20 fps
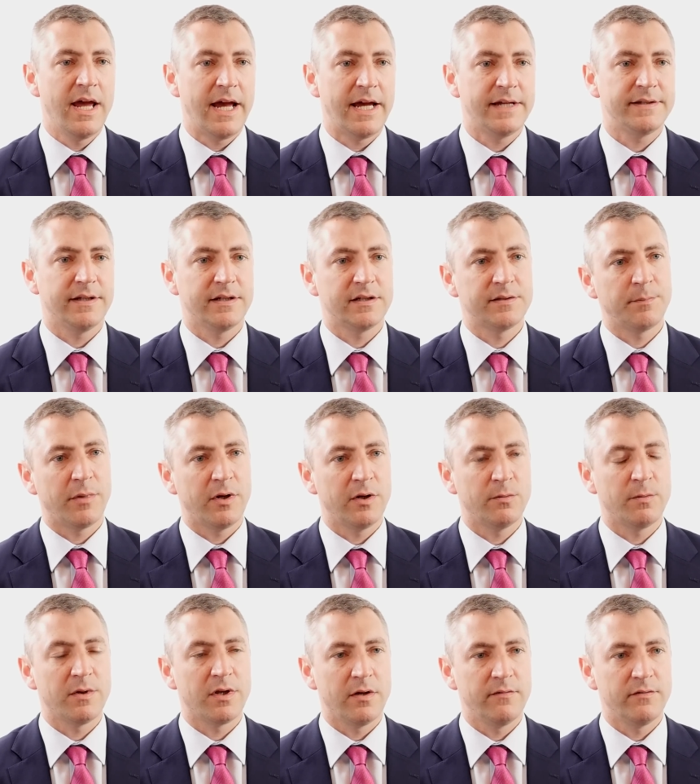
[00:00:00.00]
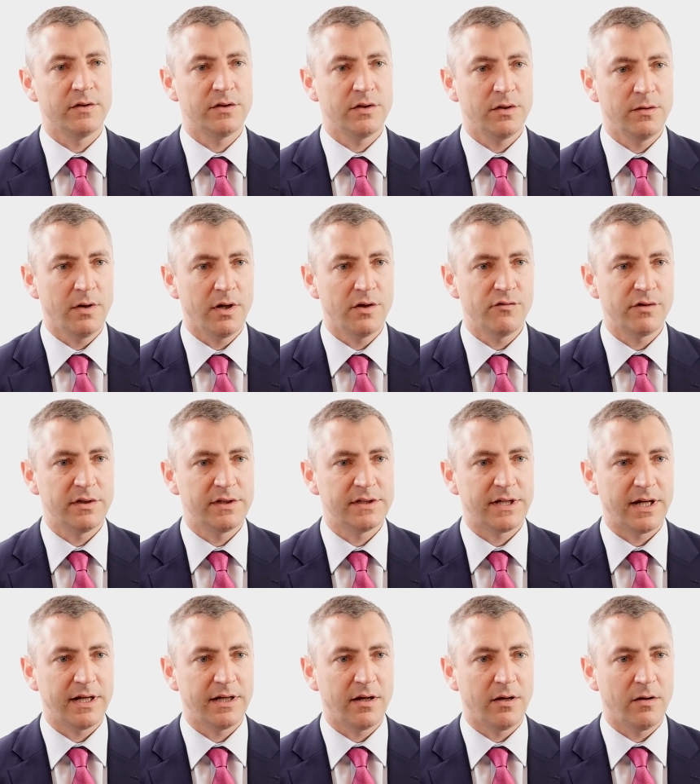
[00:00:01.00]
ASIC spoke with over 200
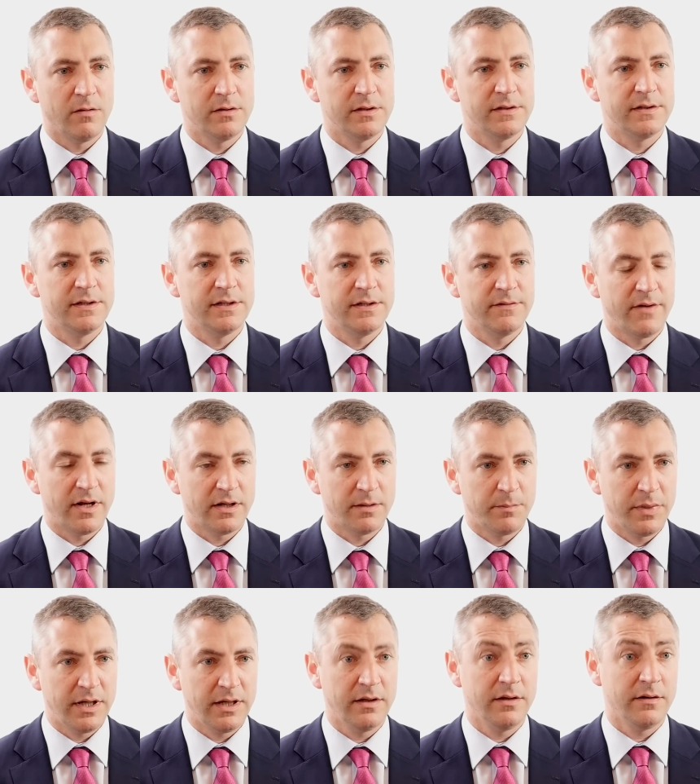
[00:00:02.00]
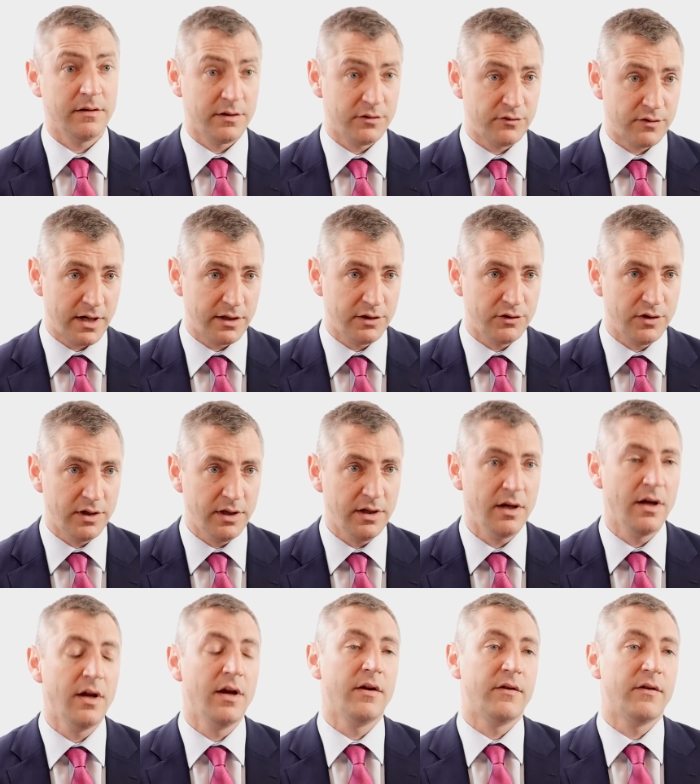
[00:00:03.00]
stakeholders in developing the strategy